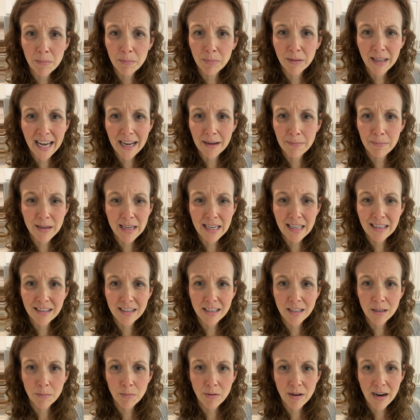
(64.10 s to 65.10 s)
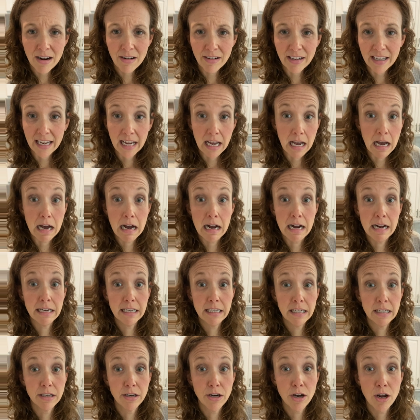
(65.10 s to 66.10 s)
black beans in a brownie? I
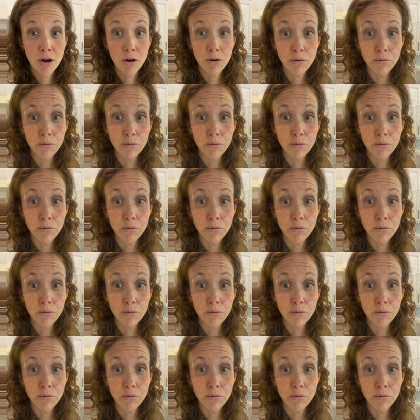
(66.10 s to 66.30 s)
didn't know.